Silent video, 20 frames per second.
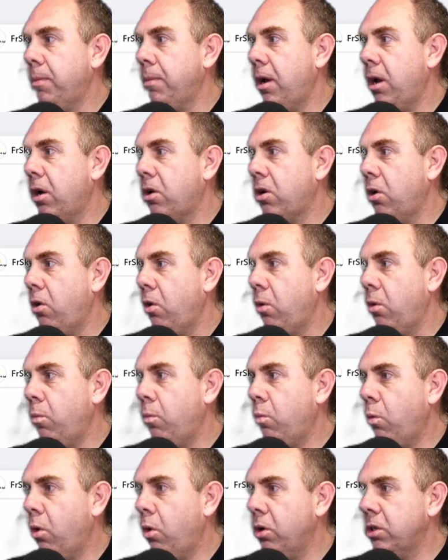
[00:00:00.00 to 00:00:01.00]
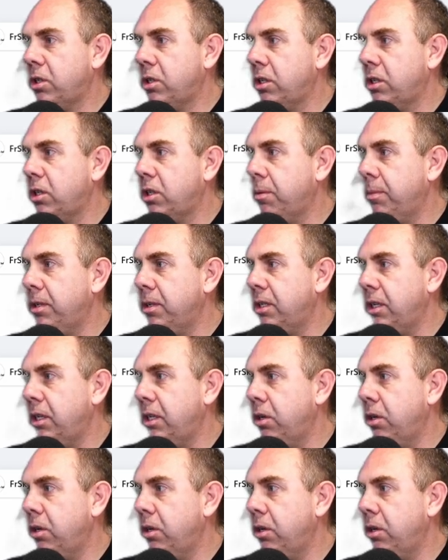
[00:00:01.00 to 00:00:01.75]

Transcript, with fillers: mark on what system is it